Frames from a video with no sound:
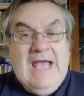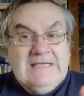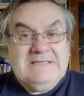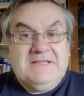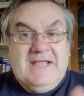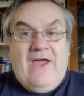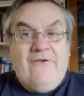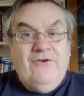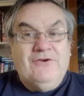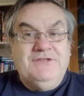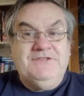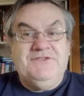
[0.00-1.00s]
has to carry
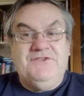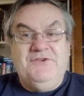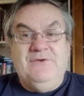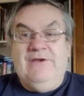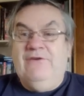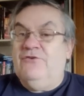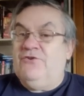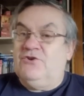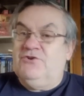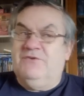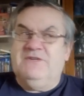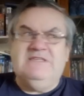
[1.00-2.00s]
on into the new era of
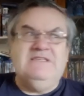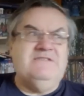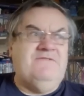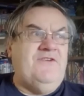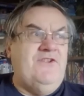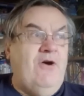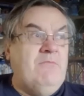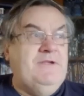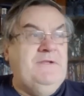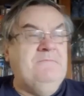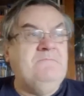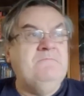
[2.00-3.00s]
Doctor Who, because he's a
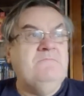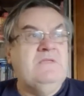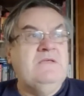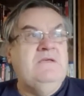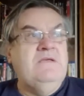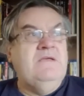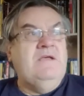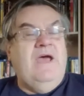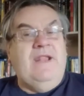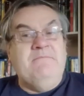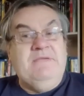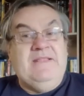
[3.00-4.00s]
phenomenon.
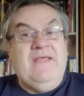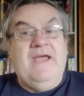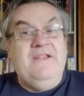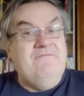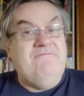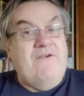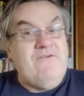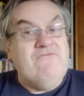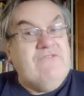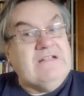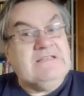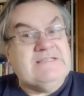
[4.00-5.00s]
And I mean that in a very
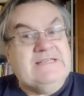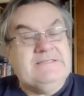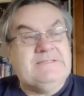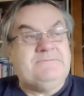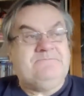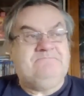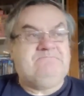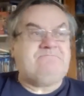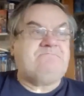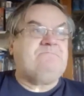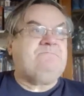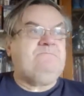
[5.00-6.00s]
real sense.
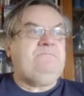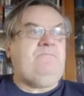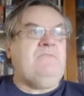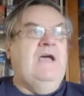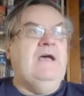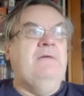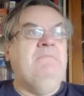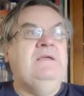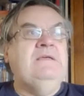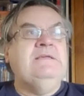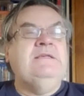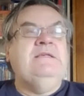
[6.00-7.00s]
As
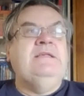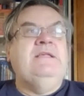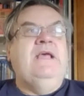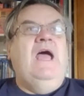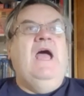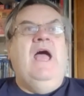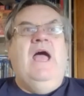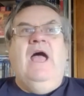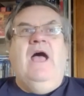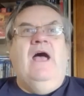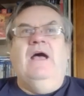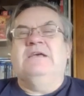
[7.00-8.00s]

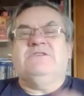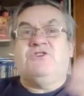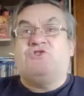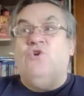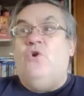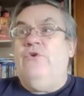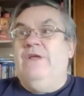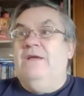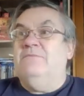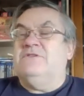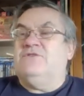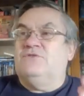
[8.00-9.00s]
a story,
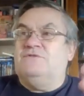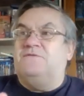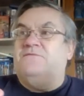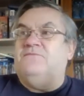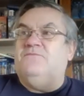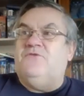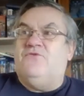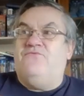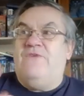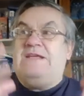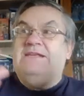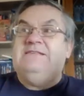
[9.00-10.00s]
it was sort of
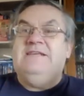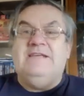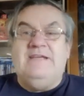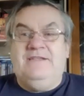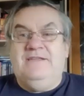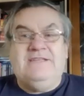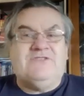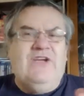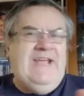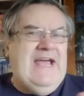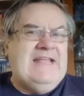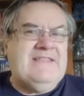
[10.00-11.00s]
crazy, and it
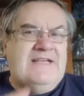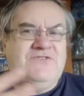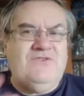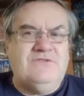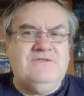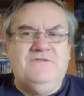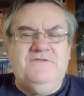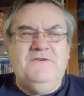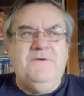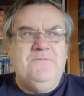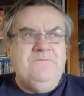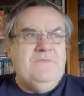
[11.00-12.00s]
had that sort
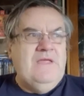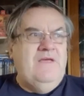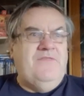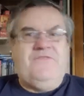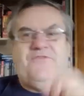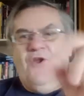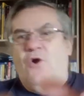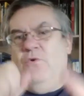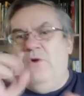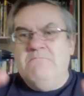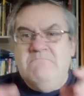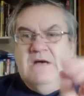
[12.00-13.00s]
of
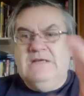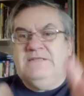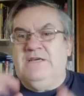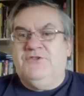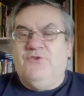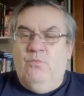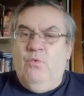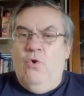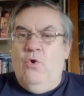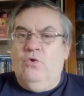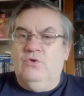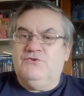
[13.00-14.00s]
throw mud at the
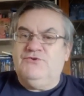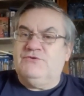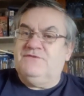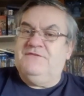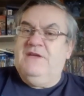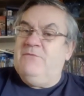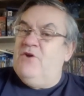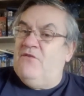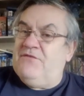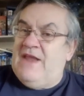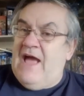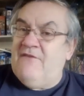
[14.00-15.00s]
wall sort of thing we
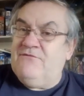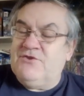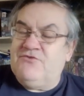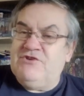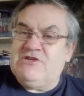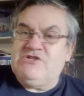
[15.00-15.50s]
often have with Chris